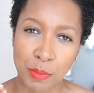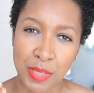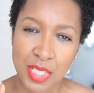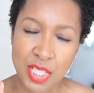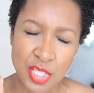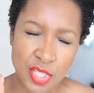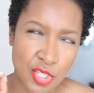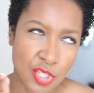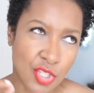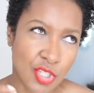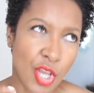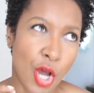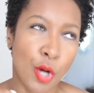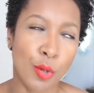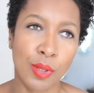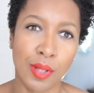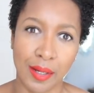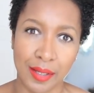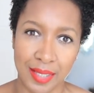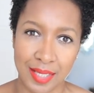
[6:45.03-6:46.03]
be so
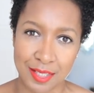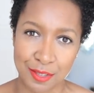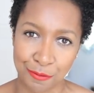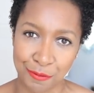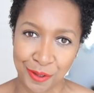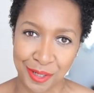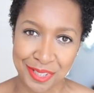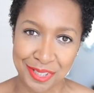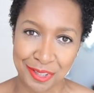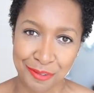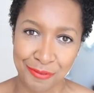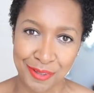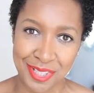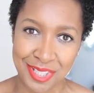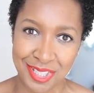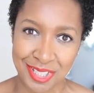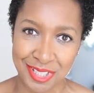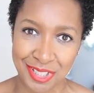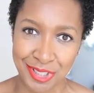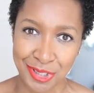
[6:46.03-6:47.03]
lucky to find at a
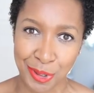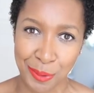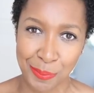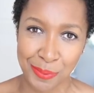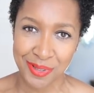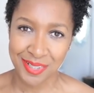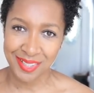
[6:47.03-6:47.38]
vintage shop.